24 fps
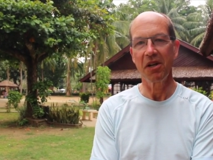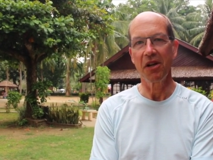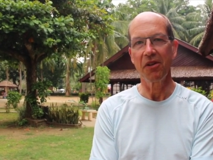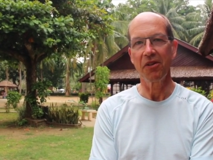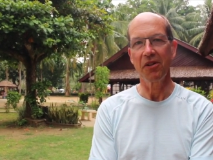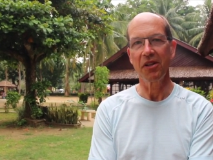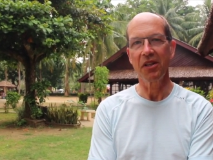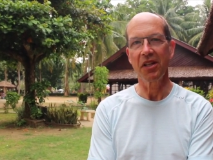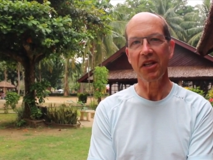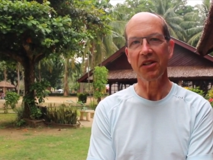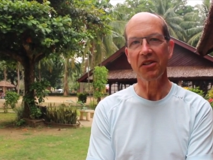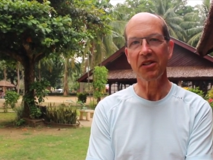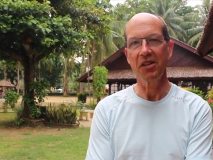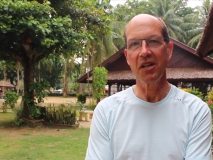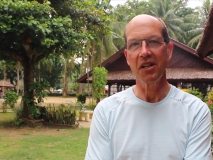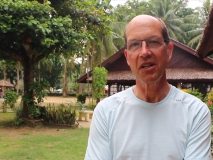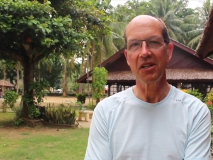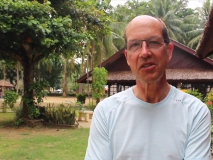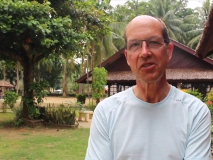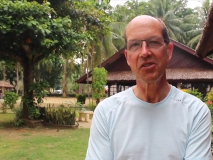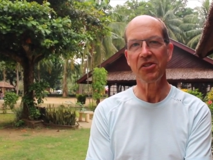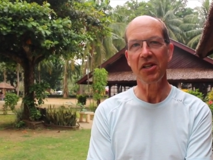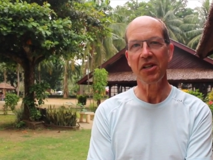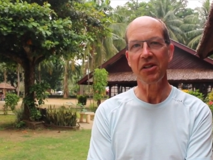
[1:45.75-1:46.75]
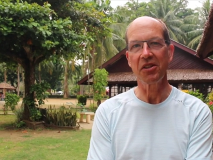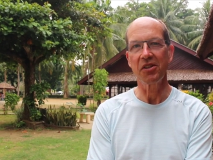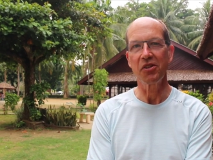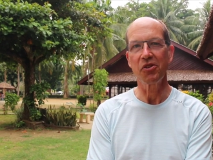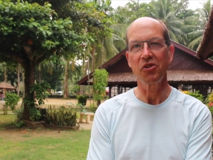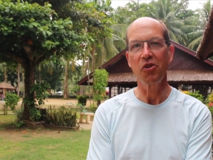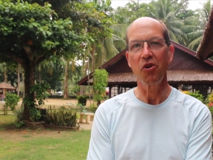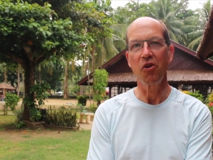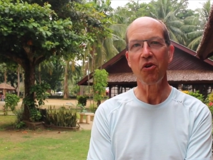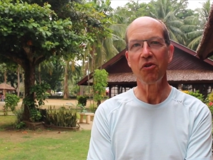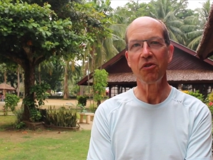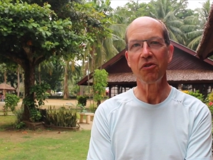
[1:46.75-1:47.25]
uh, I think that kind of set the
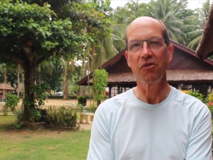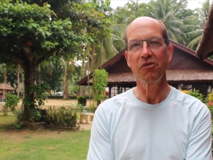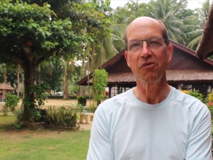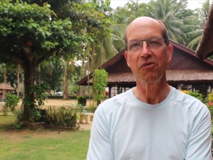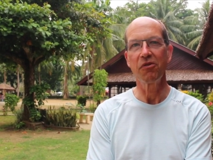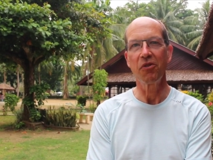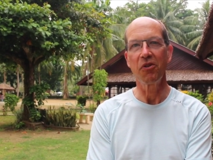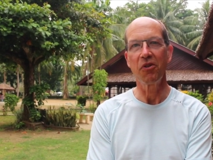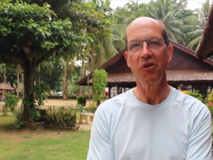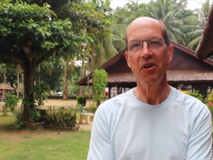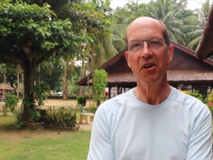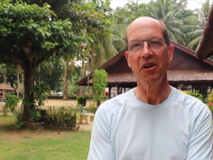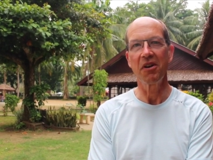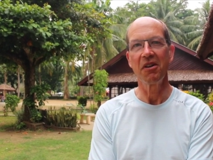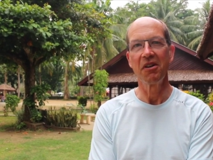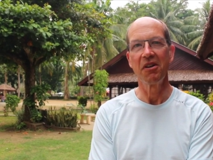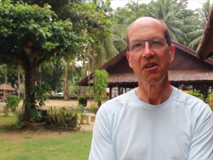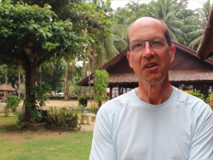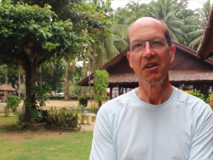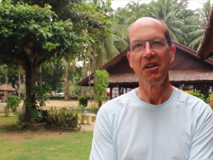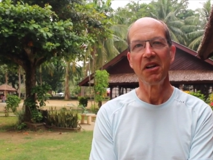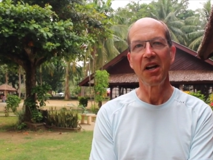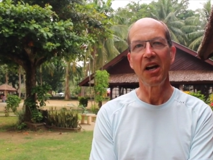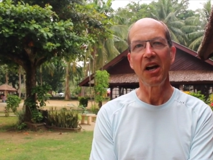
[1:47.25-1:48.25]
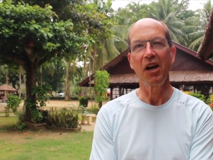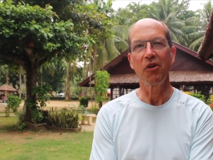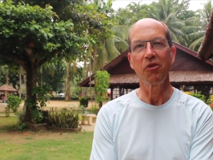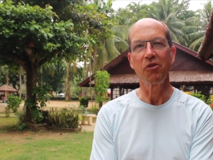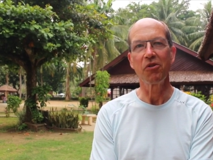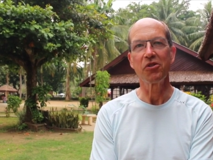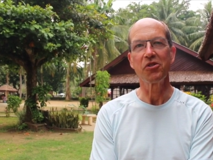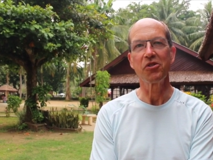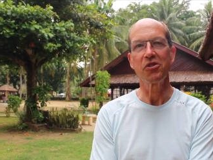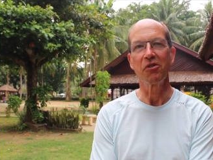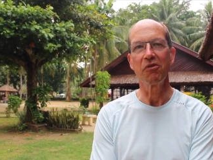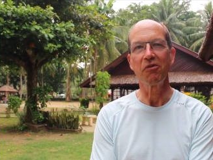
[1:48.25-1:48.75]
tone for how
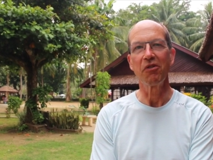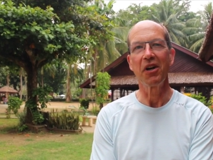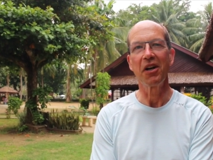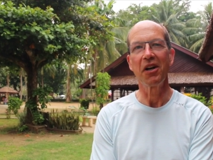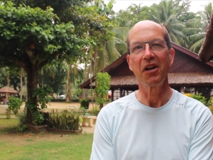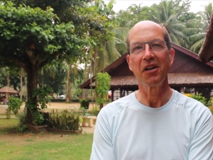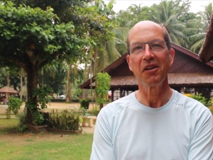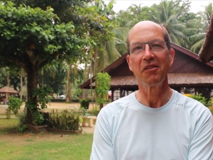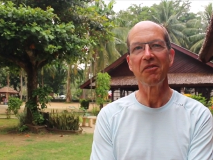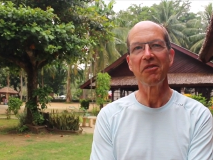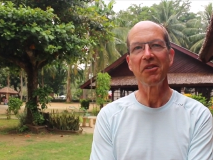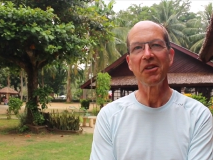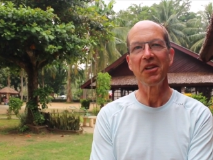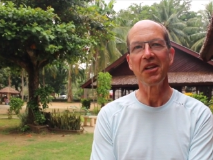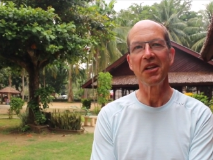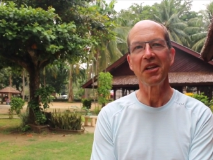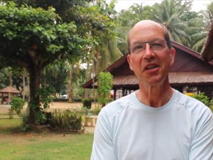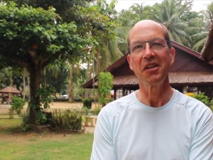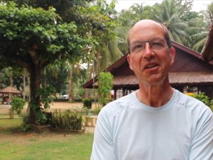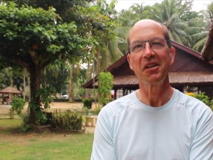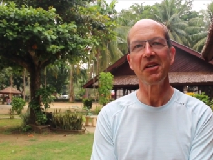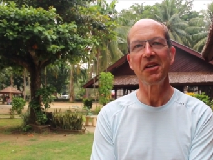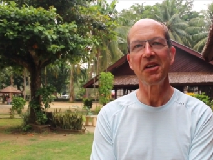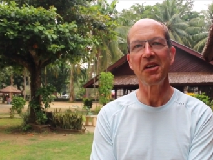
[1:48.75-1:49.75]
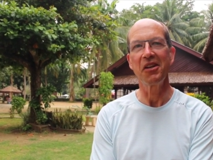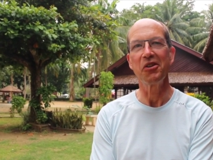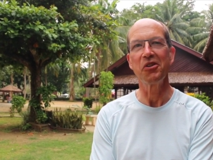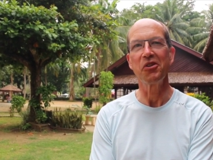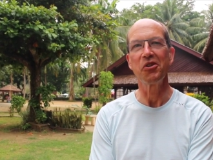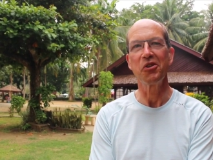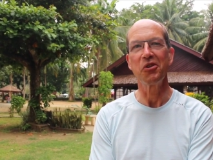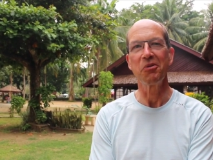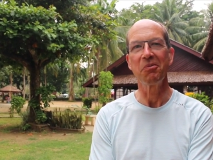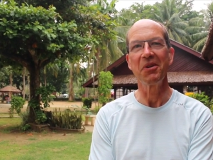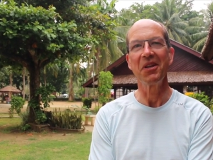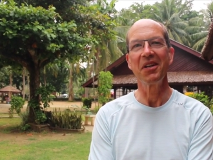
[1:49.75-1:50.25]
to survive the heat
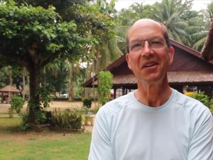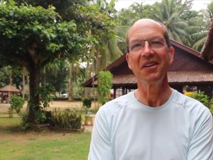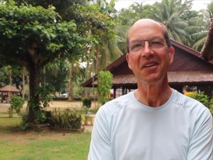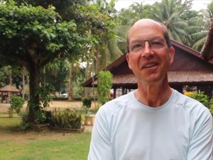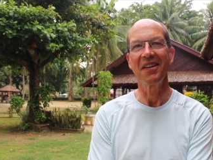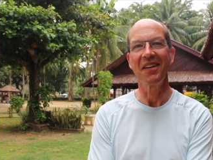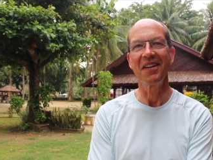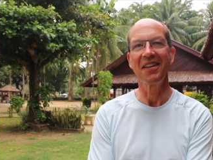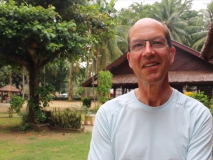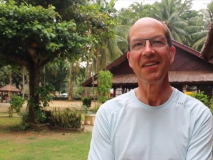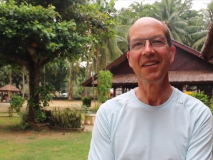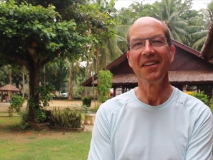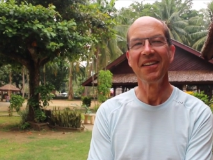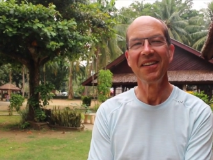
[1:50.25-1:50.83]
and humidity.